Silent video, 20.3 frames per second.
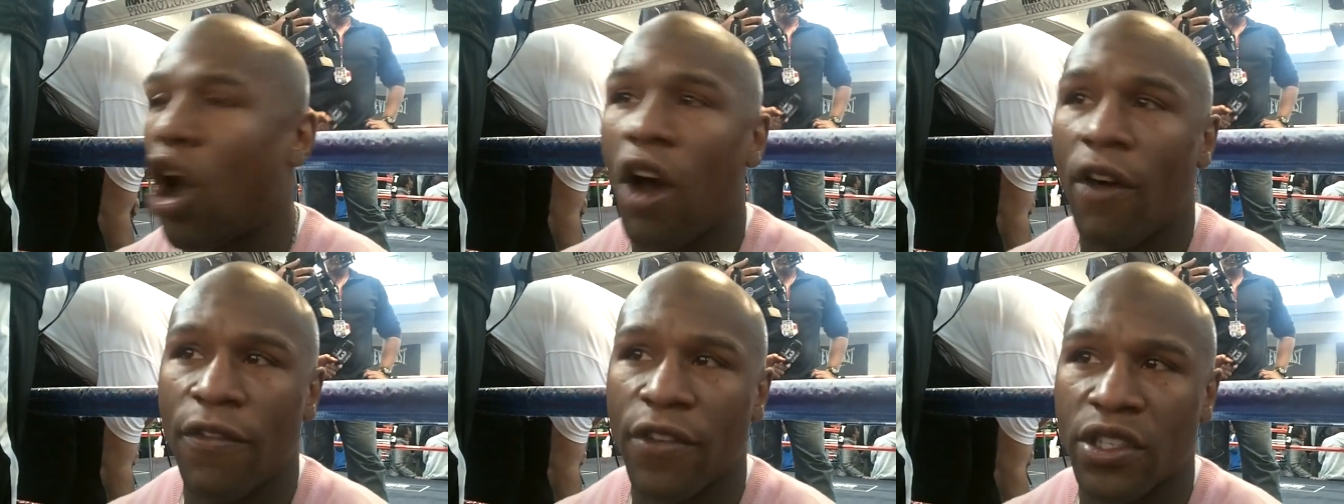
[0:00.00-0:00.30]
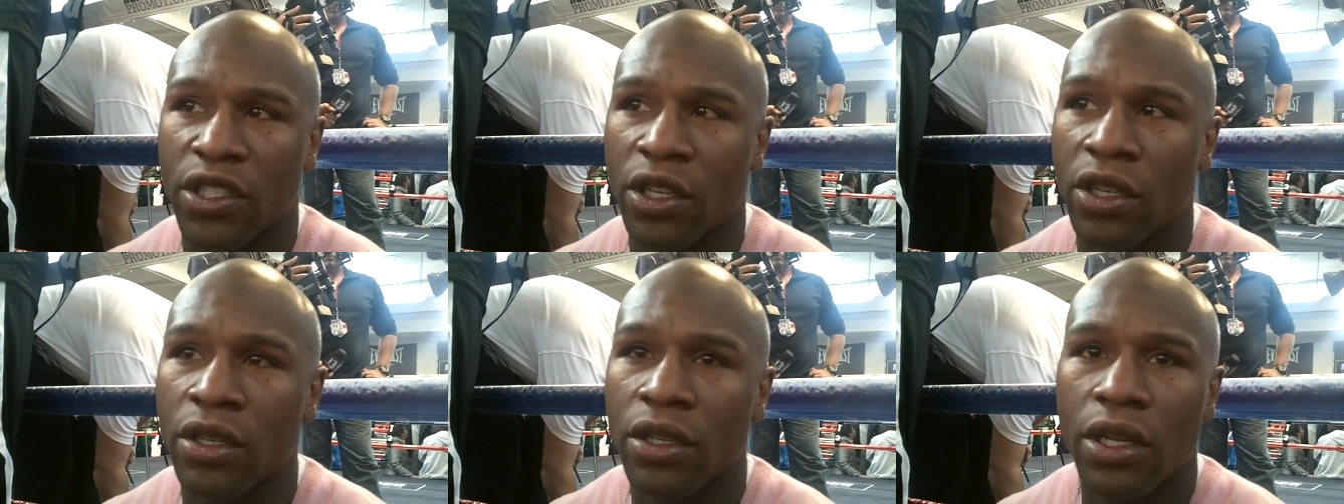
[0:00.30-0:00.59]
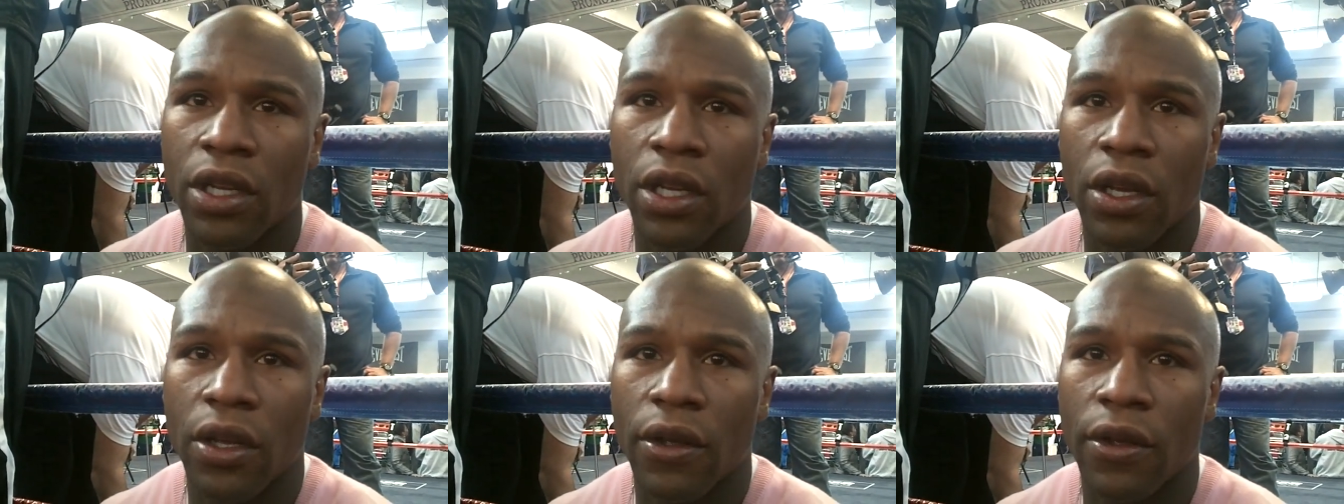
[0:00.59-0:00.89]
officer.
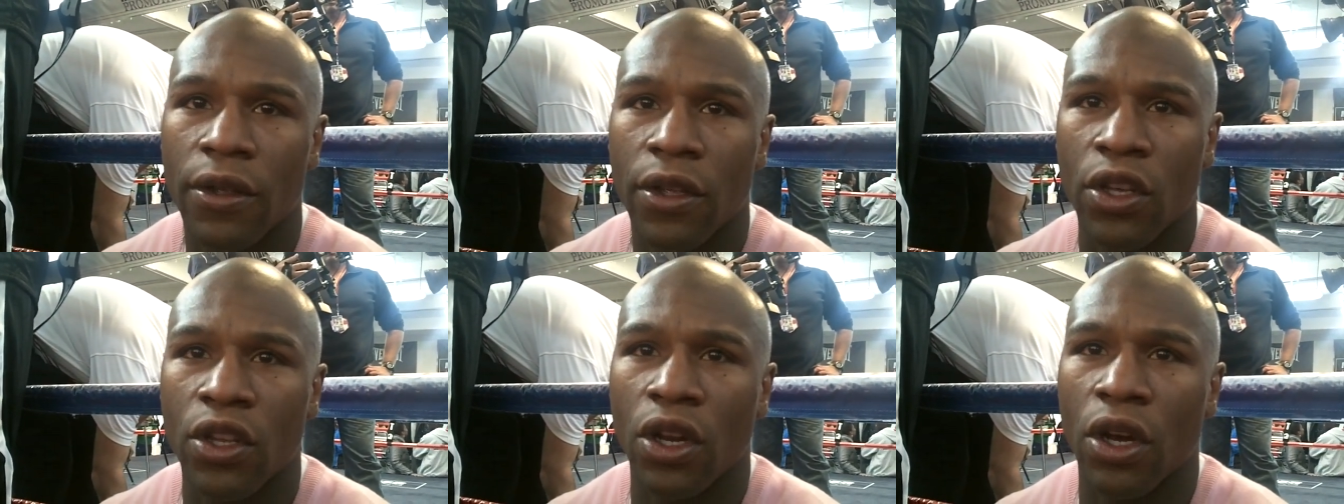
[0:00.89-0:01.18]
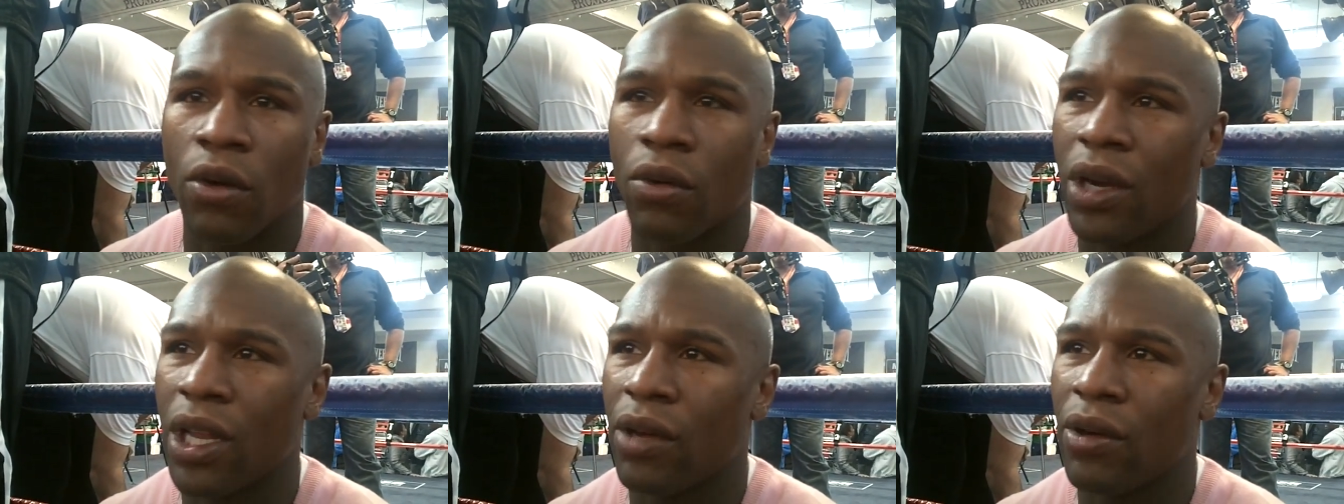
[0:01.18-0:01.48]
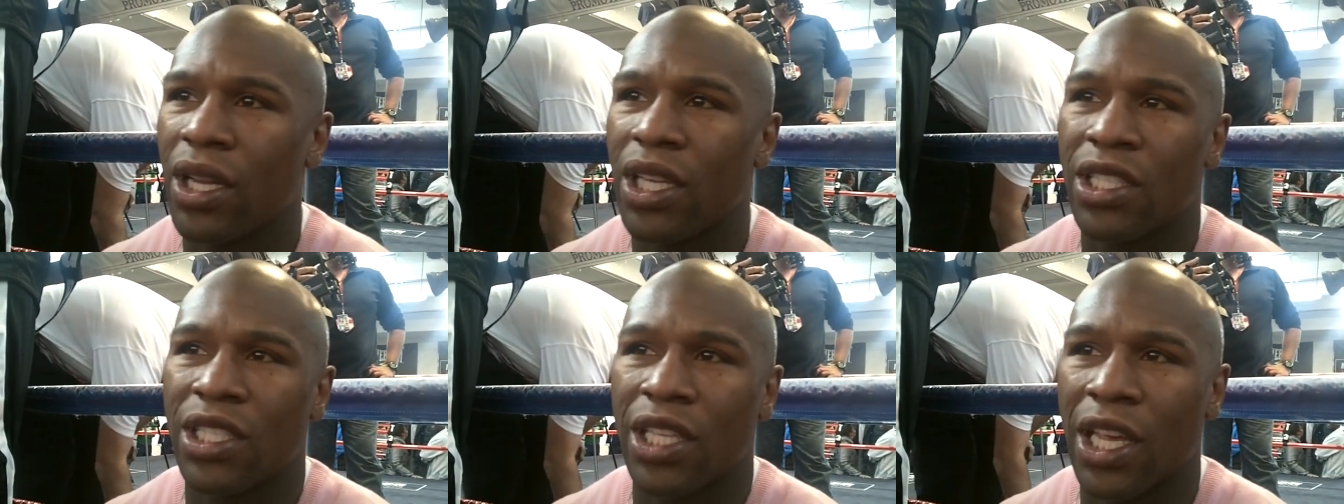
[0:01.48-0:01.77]
You know,
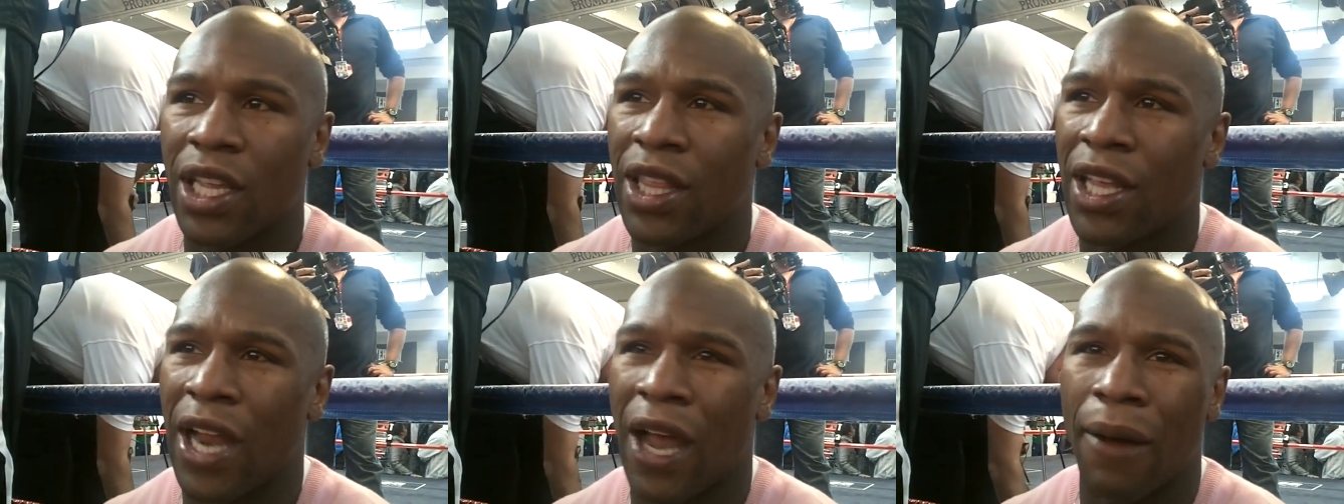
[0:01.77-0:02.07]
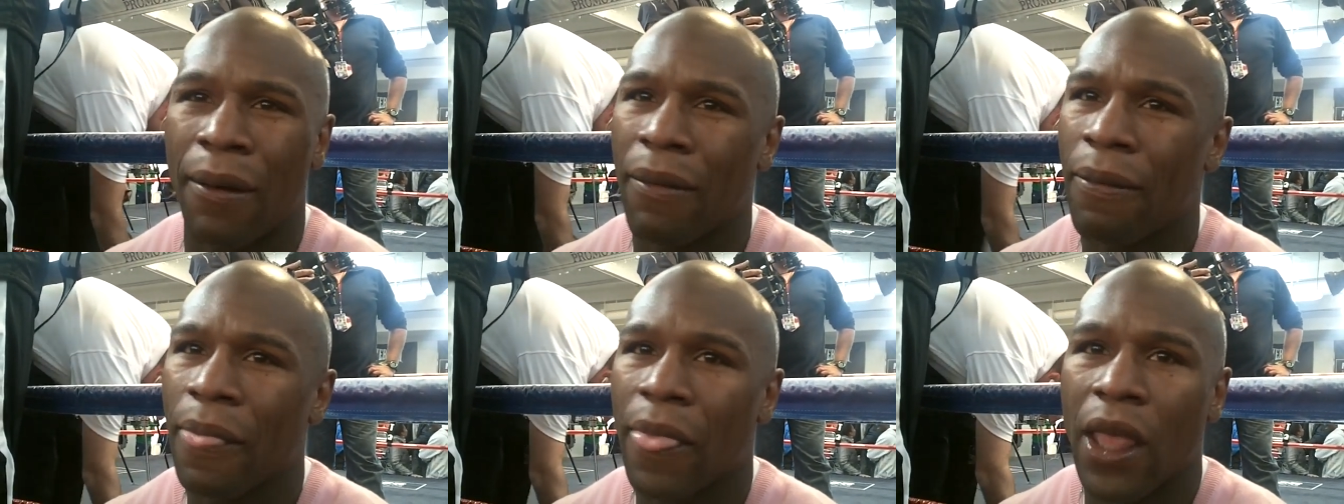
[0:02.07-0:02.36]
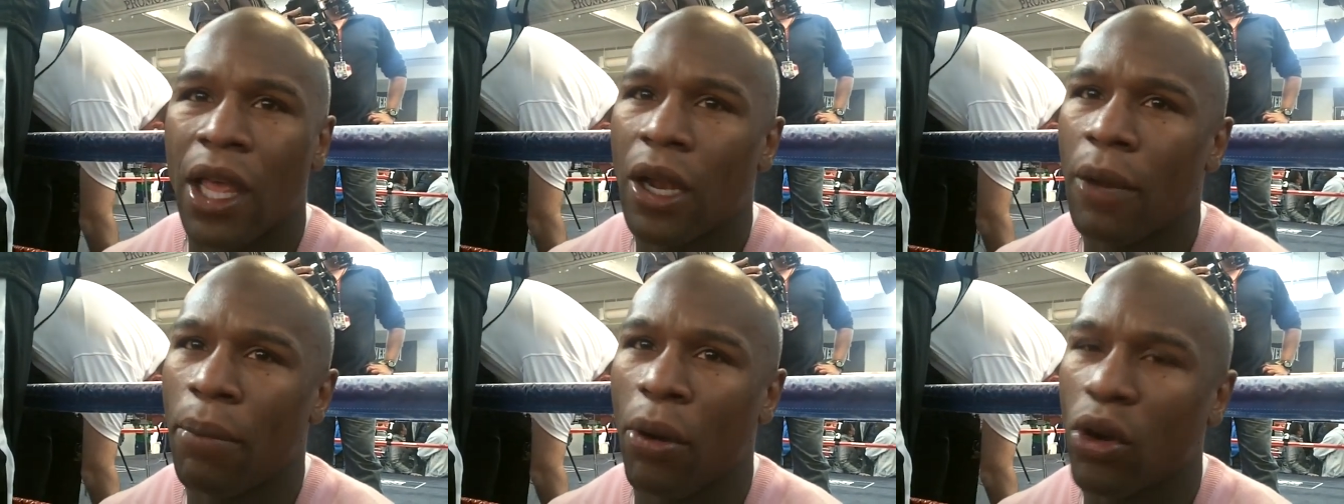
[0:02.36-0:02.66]
when he said that I
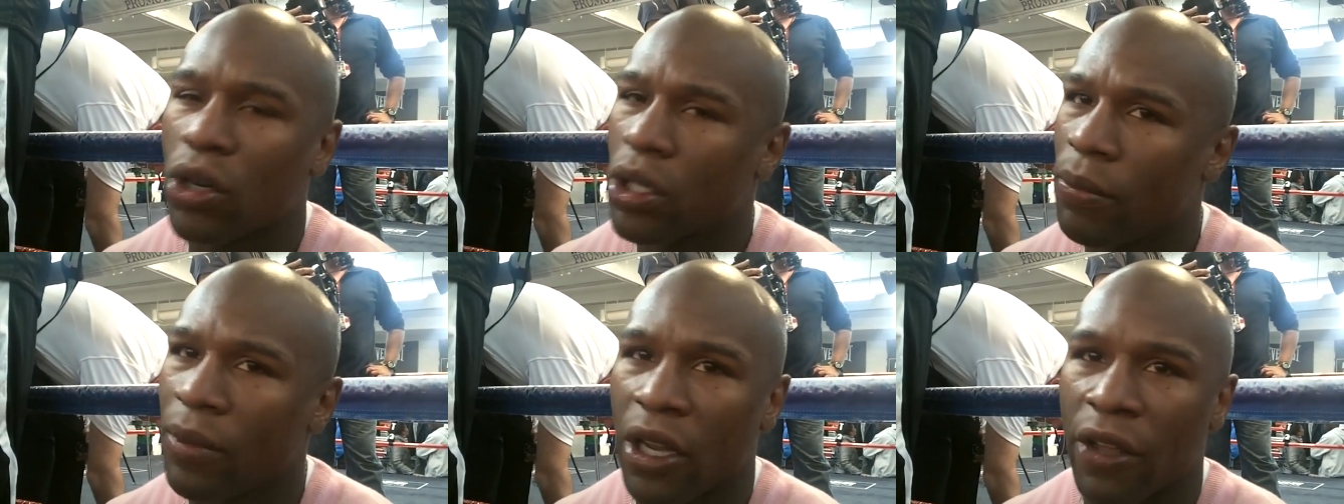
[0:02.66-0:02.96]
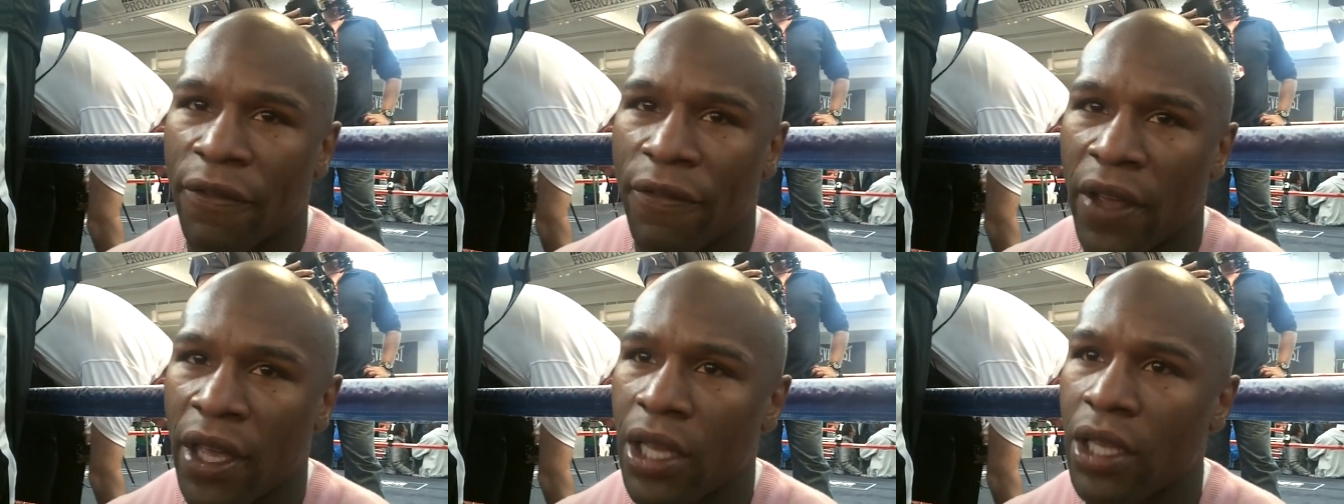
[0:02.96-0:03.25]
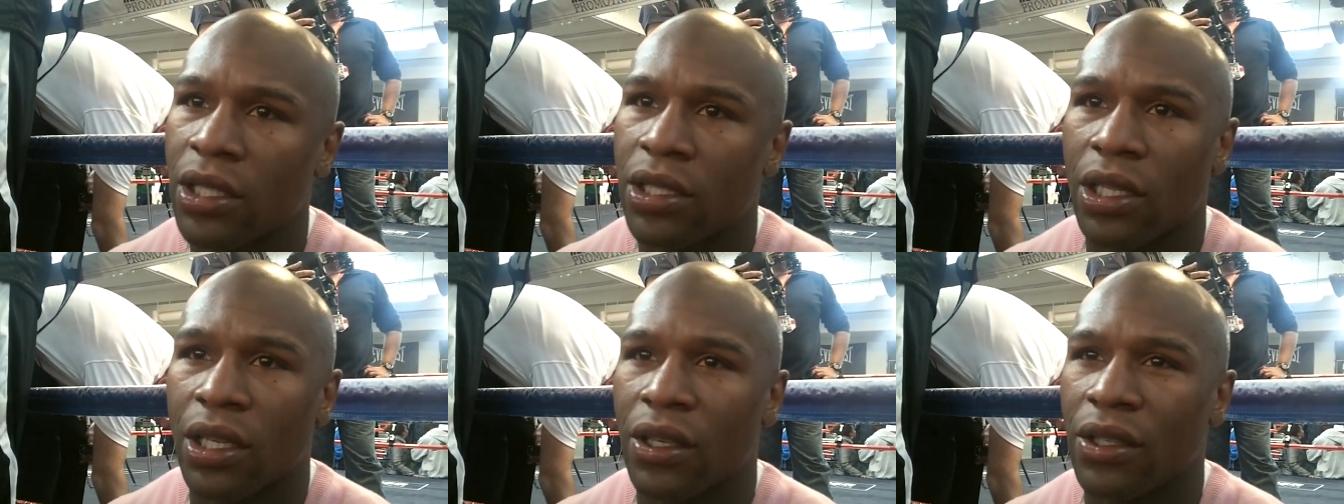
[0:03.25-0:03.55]
poked him in the
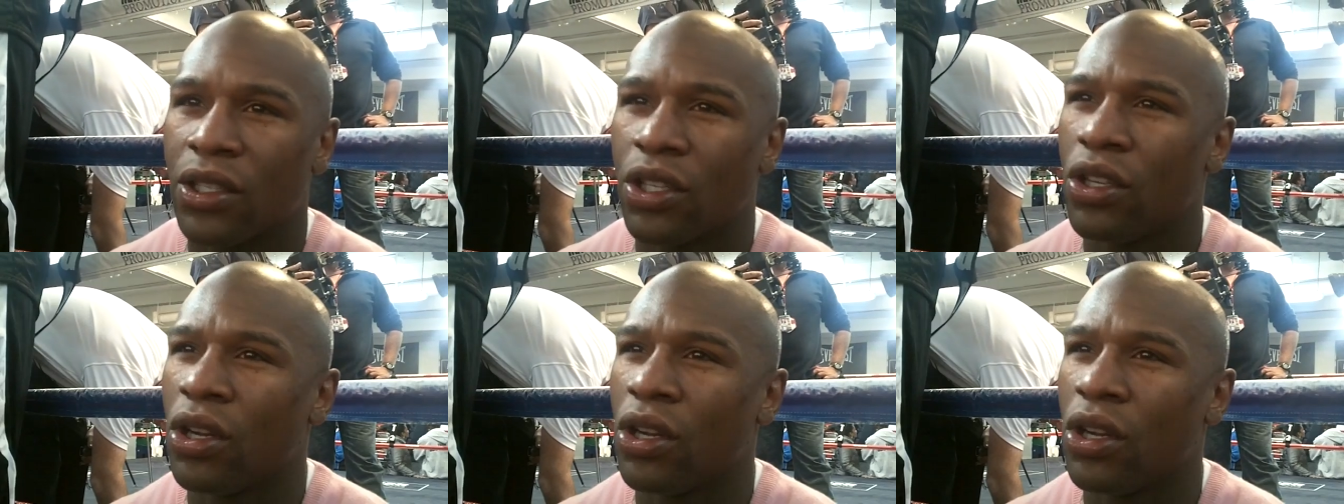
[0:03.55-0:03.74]
face,